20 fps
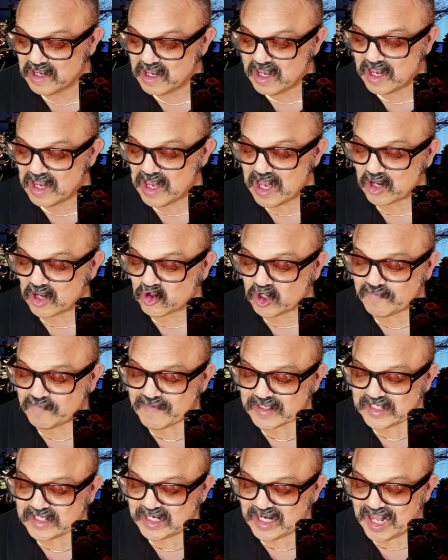A group
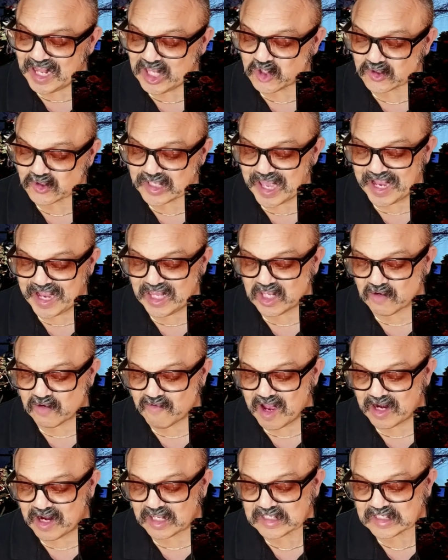of teenagers hanging
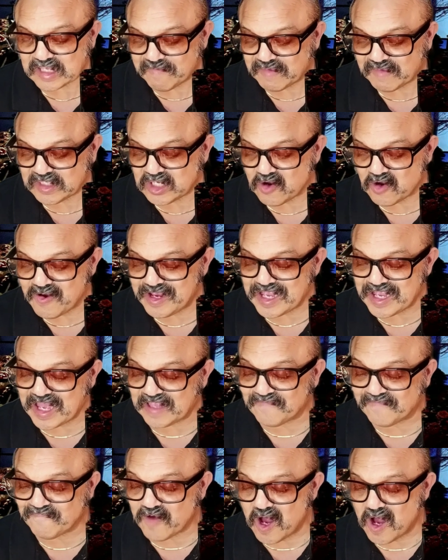around a cemetery get
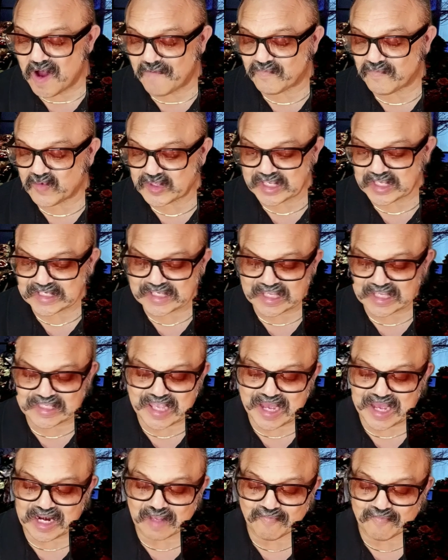involved with a
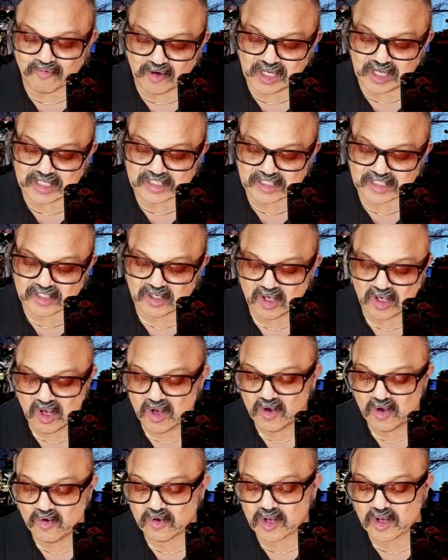satanic priest
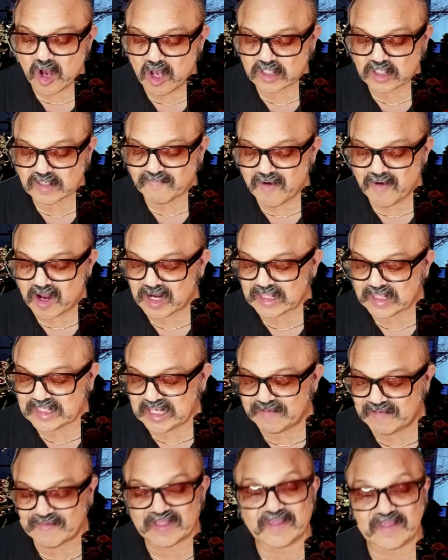who calls upon a
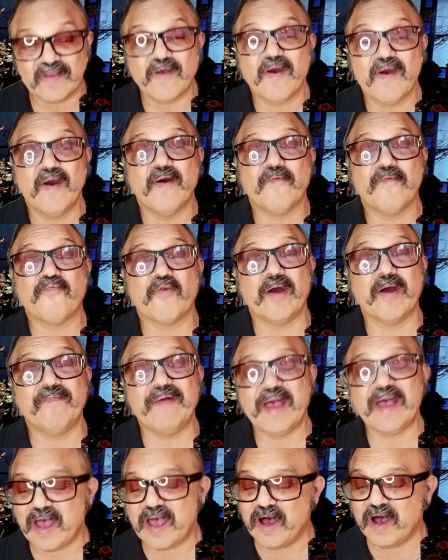demon from
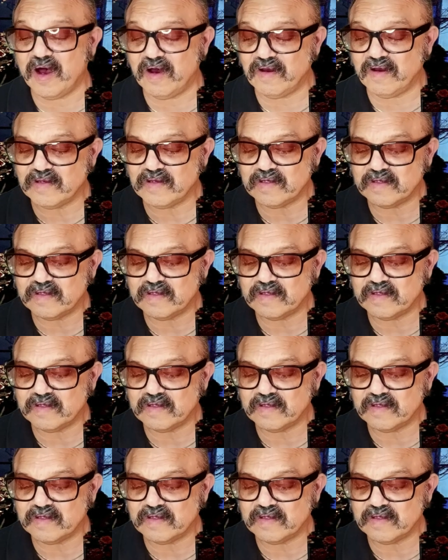hell.